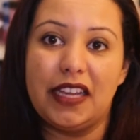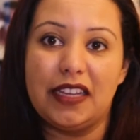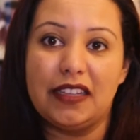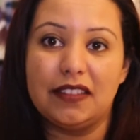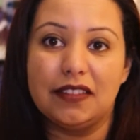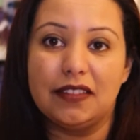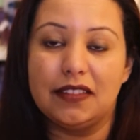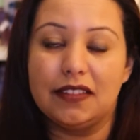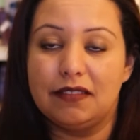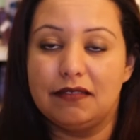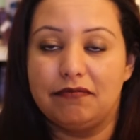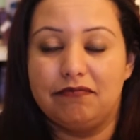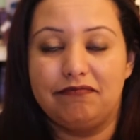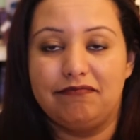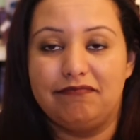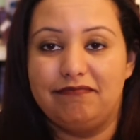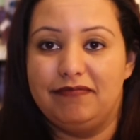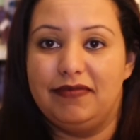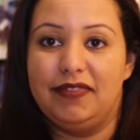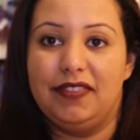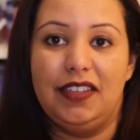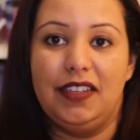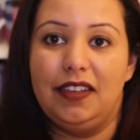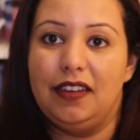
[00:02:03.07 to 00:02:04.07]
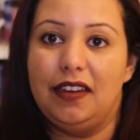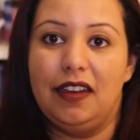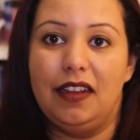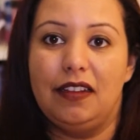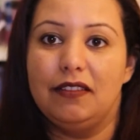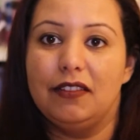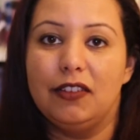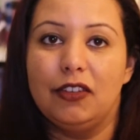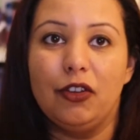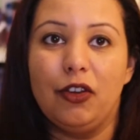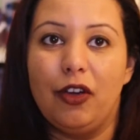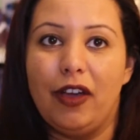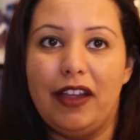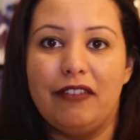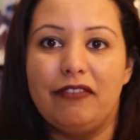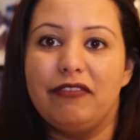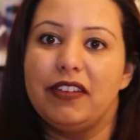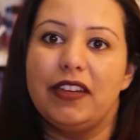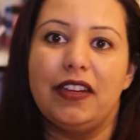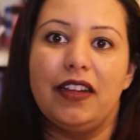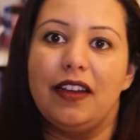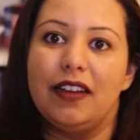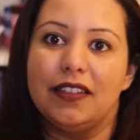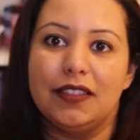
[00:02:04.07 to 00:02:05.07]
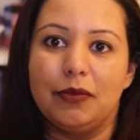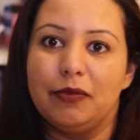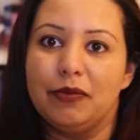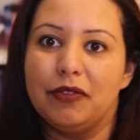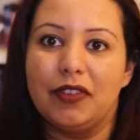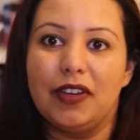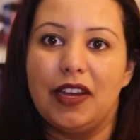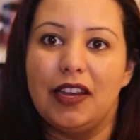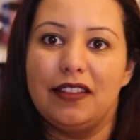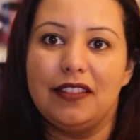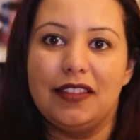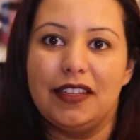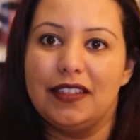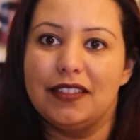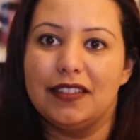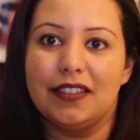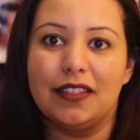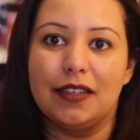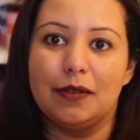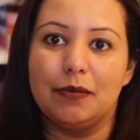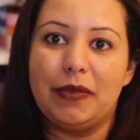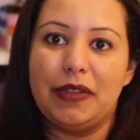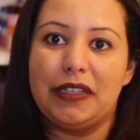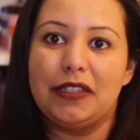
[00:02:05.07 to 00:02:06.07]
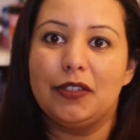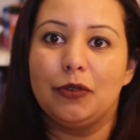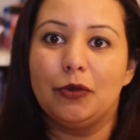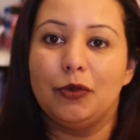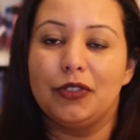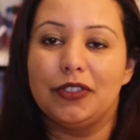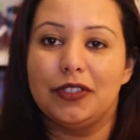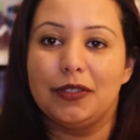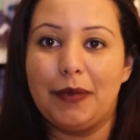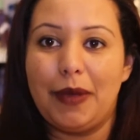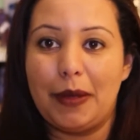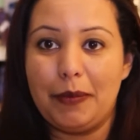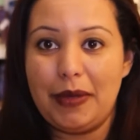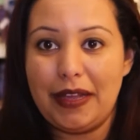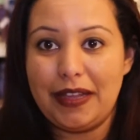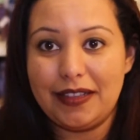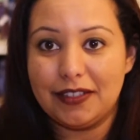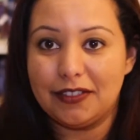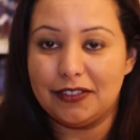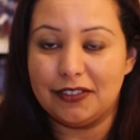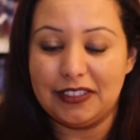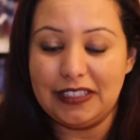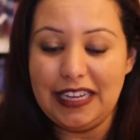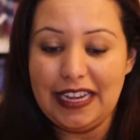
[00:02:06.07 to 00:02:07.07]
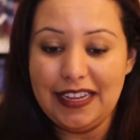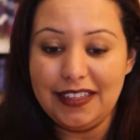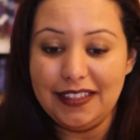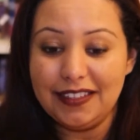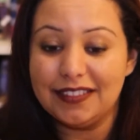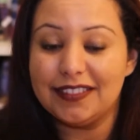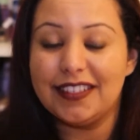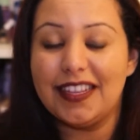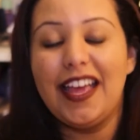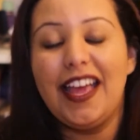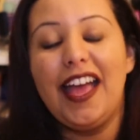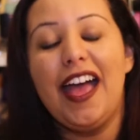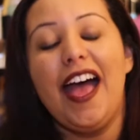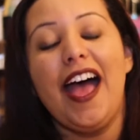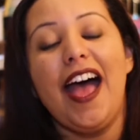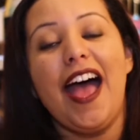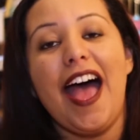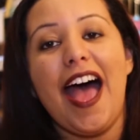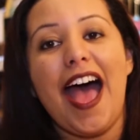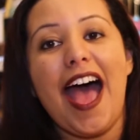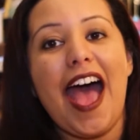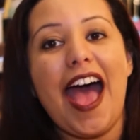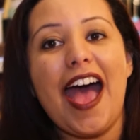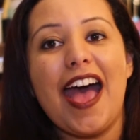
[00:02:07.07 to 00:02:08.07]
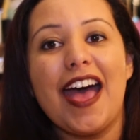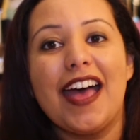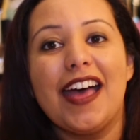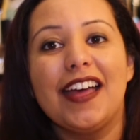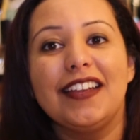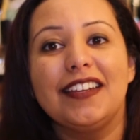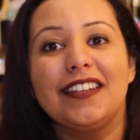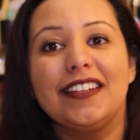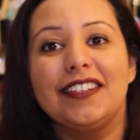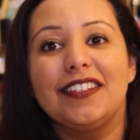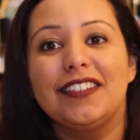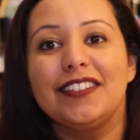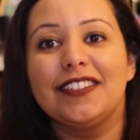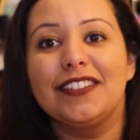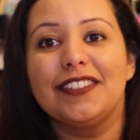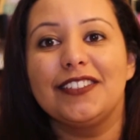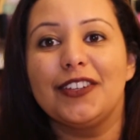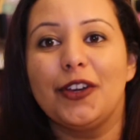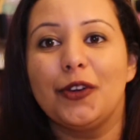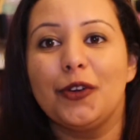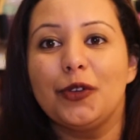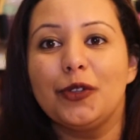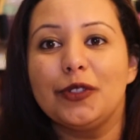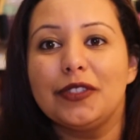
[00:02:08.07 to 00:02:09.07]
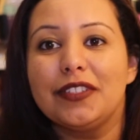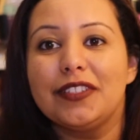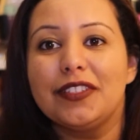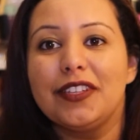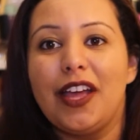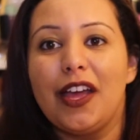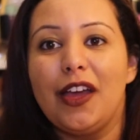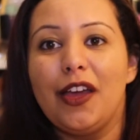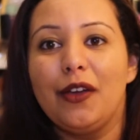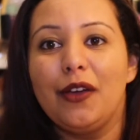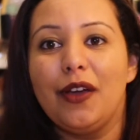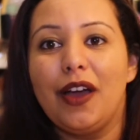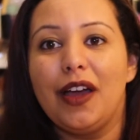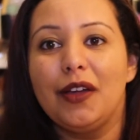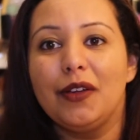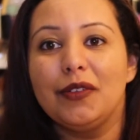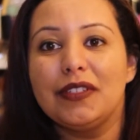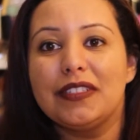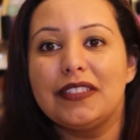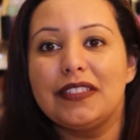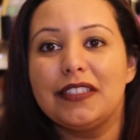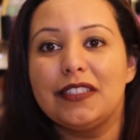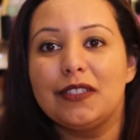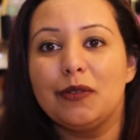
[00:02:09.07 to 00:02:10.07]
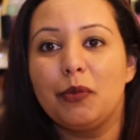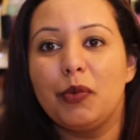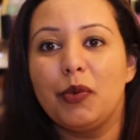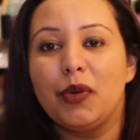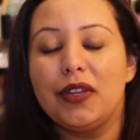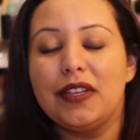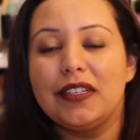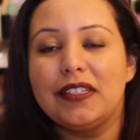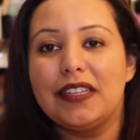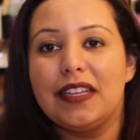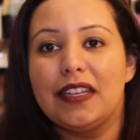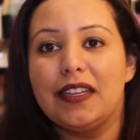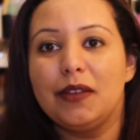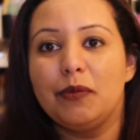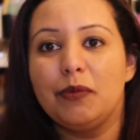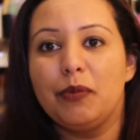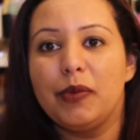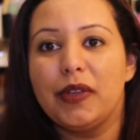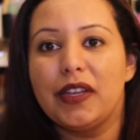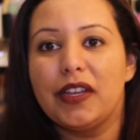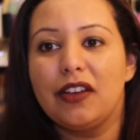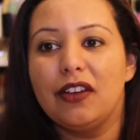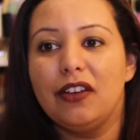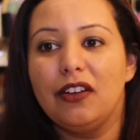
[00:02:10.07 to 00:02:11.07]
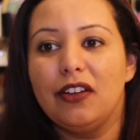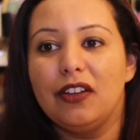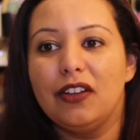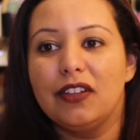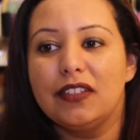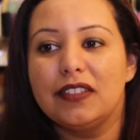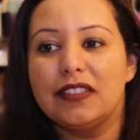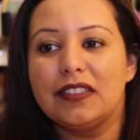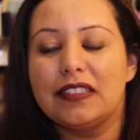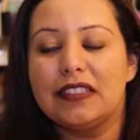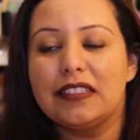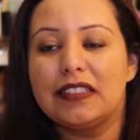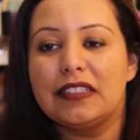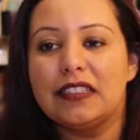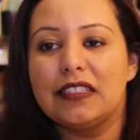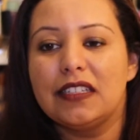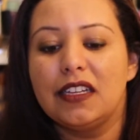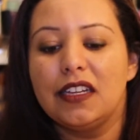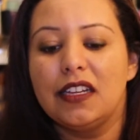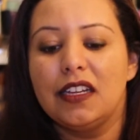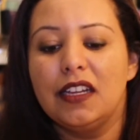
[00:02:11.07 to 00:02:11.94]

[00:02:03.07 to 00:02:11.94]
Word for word: that's, you know, not every item of clothing is going to be towards my personal taste. And also, I was disappointed because